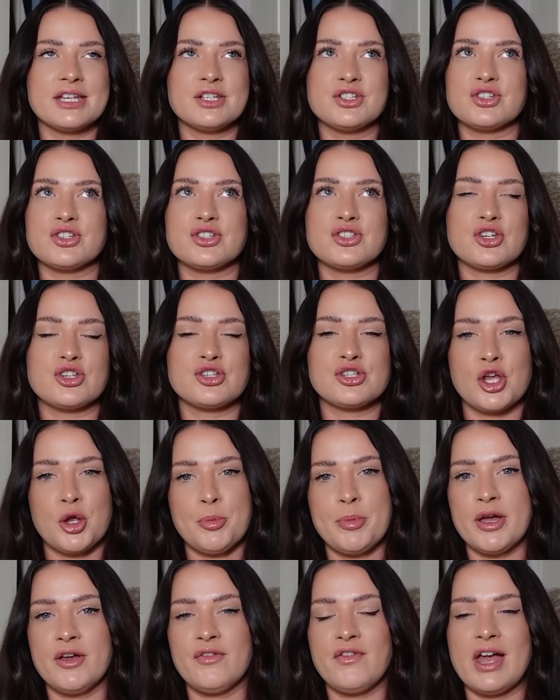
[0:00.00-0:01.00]
is just so
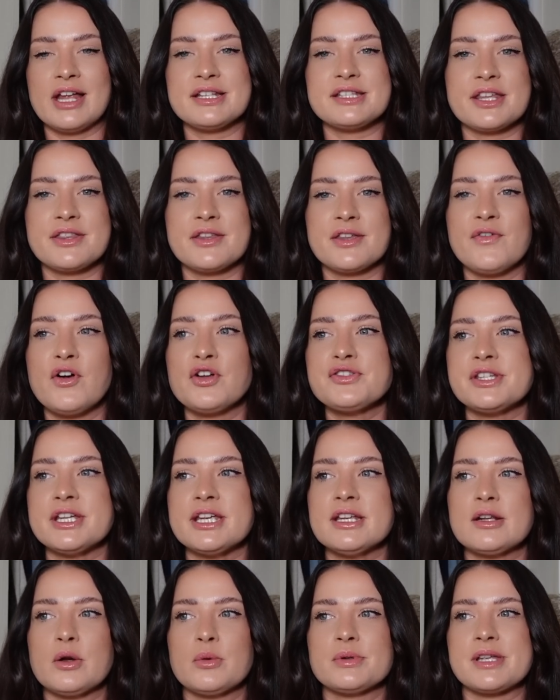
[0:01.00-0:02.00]
perfect. The
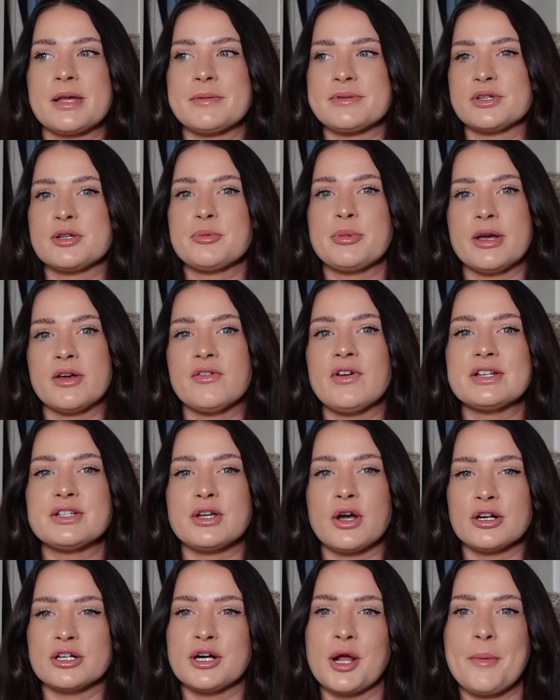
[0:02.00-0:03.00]
14 was absolutely
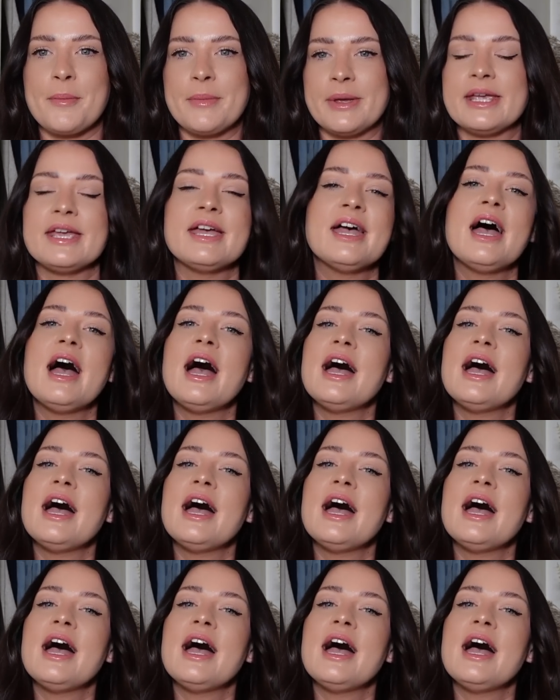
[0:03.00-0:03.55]
perfect on me.